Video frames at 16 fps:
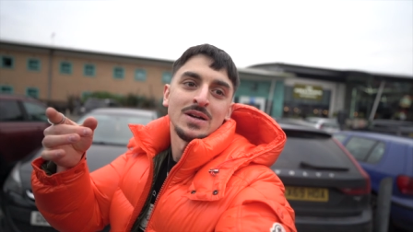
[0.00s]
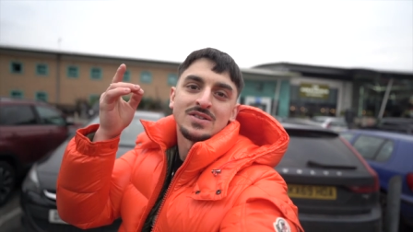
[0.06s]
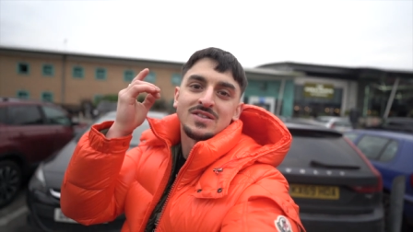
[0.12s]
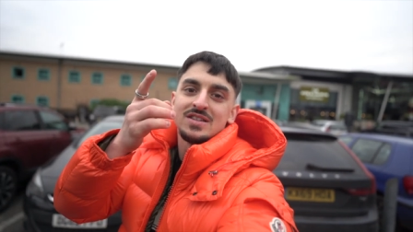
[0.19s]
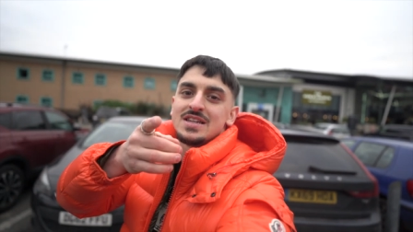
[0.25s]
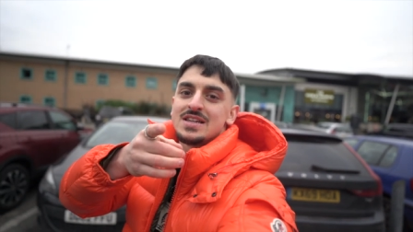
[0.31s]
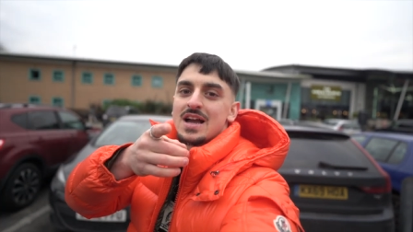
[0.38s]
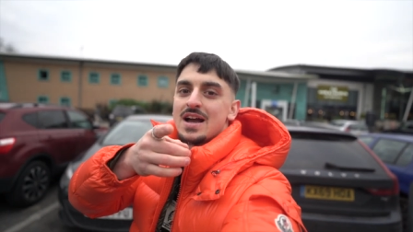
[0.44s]
I'll
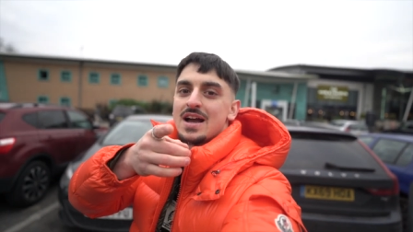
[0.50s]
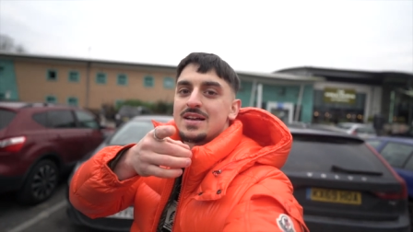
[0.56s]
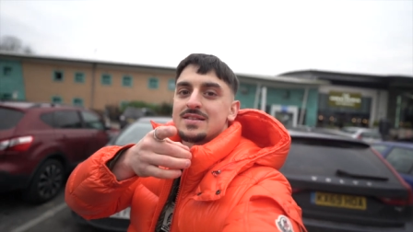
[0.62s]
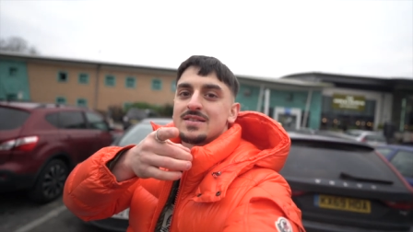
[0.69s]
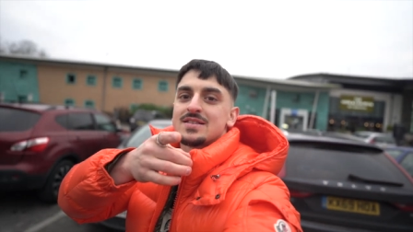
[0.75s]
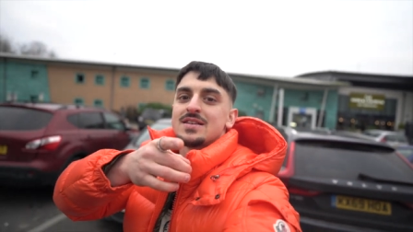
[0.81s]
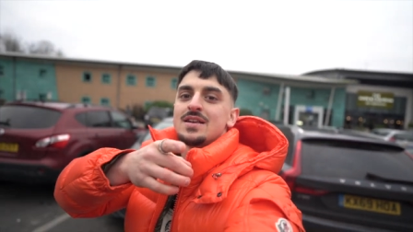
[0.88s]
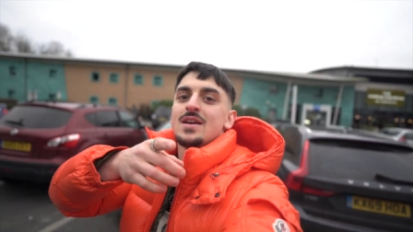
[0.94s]
see you
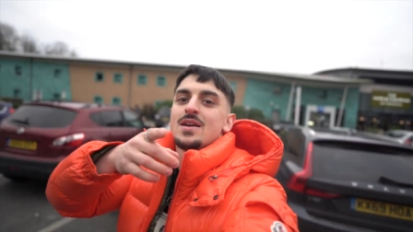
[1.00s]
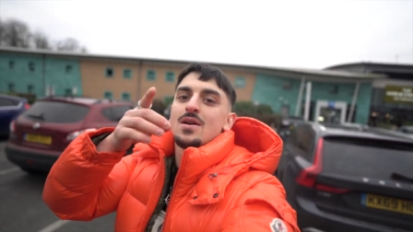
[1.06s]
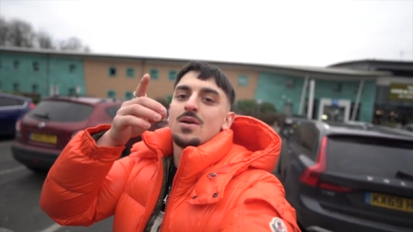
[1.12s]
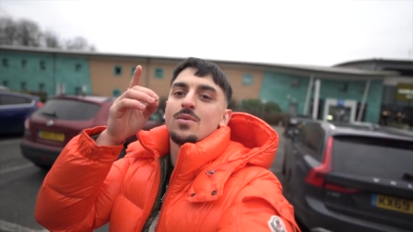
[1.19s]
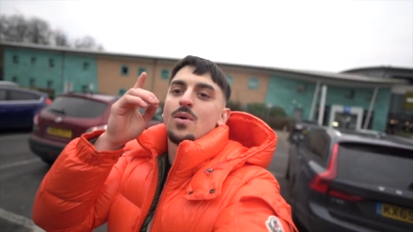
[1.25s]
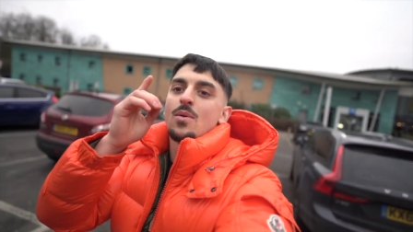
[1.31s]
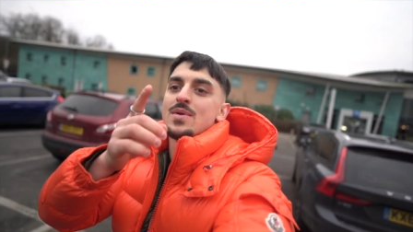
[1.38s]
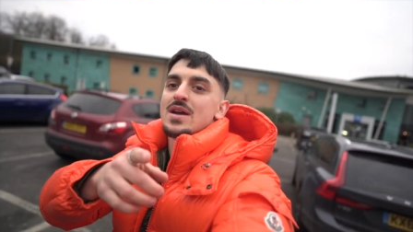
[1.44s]
guys
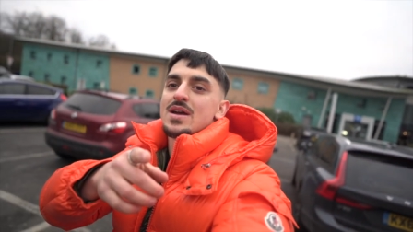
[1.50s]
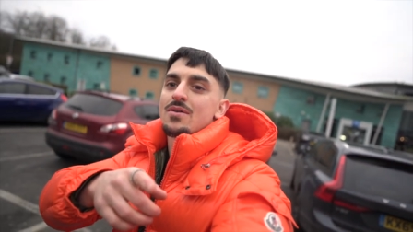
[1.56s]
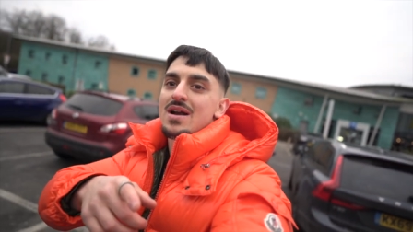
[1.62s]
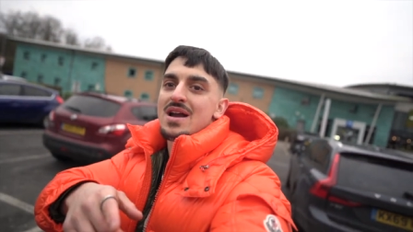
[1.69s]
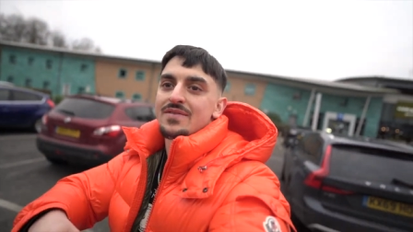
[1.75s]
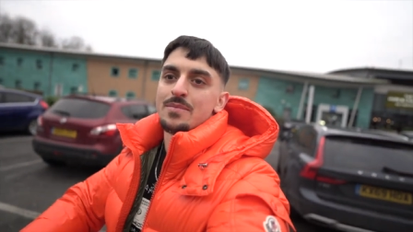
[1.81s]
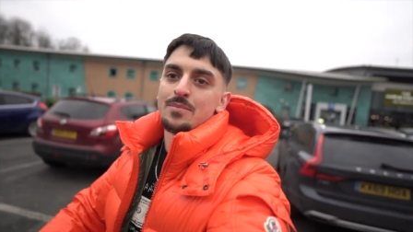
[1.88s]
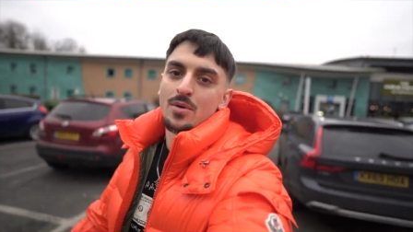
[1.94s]
when we
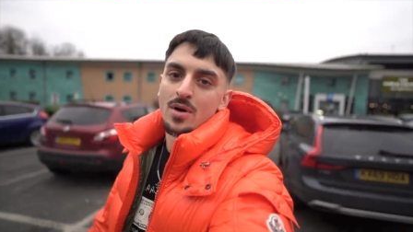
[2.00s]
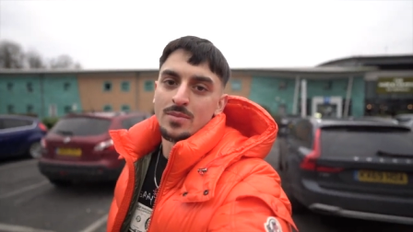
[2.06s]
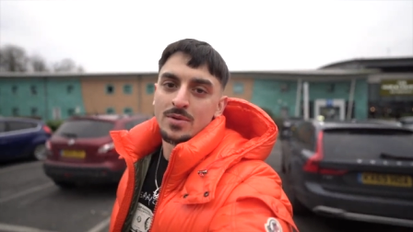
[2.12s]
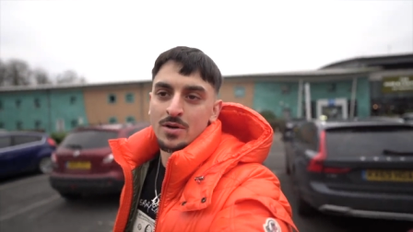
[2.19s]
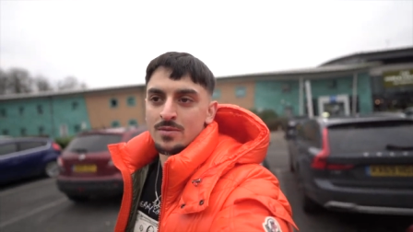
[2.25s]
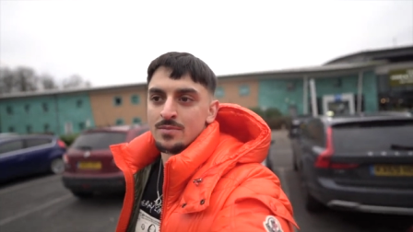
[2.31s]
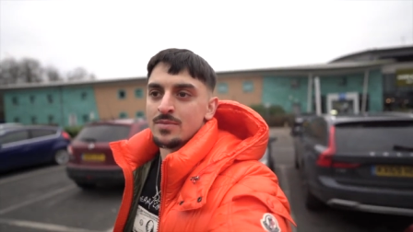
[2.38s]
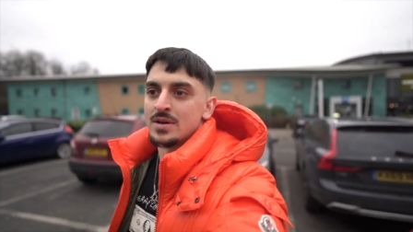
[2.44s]
arrive in
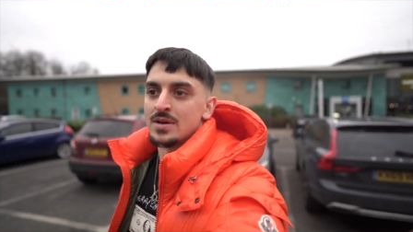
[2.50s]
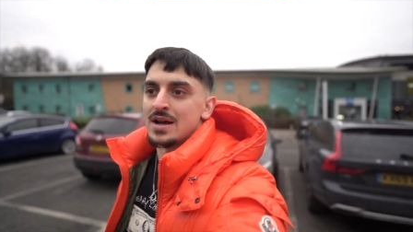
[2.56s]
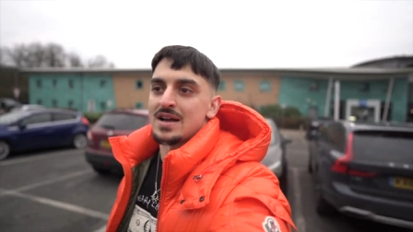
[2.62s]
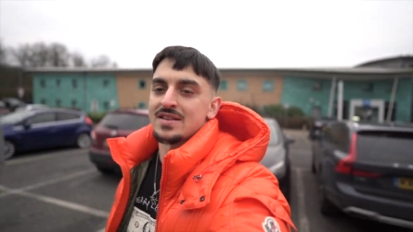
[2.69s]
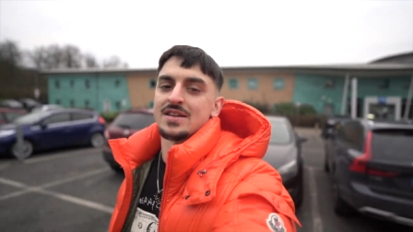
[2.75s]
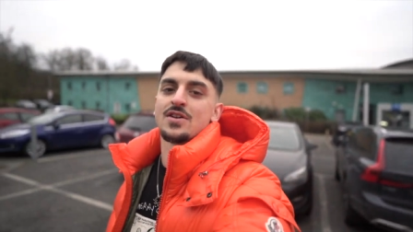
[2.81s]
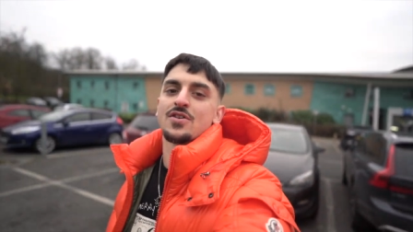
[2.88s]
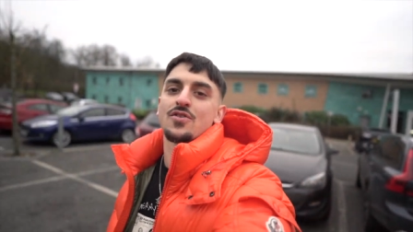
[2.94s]
Birmingham
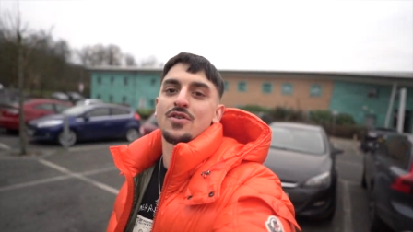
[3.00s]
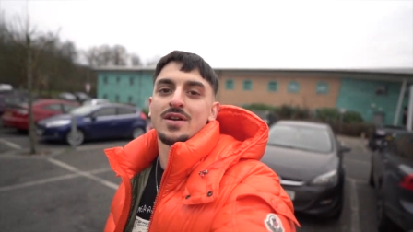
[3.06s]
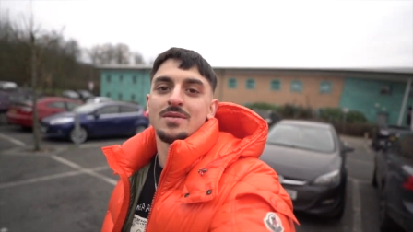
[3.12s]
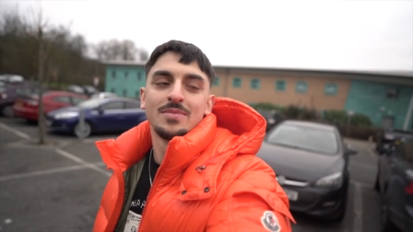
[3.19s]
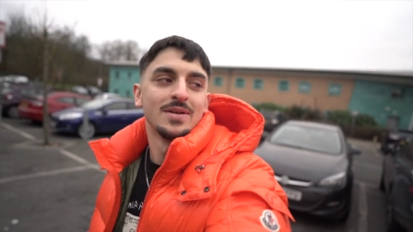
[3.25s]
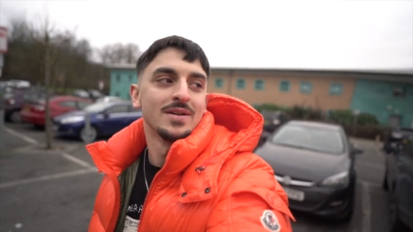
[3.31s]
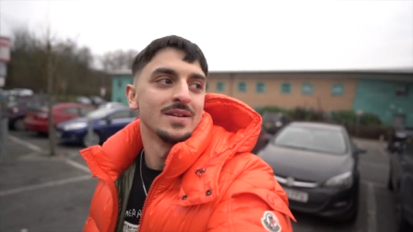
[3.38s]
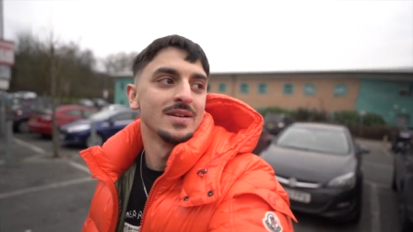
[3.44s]
outside the crib.